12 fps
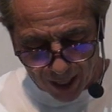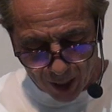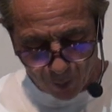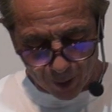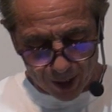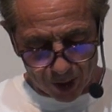
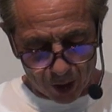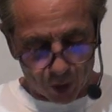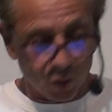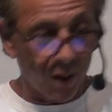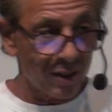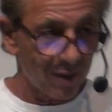anyone is in
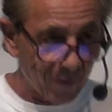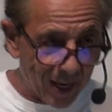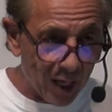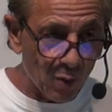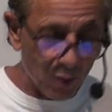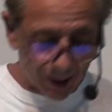Christ, if
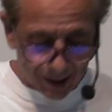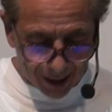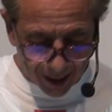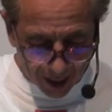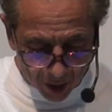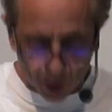anyone is in
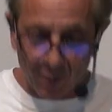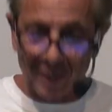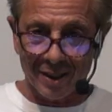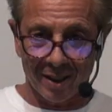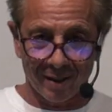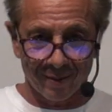the
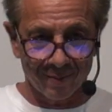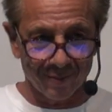anointing,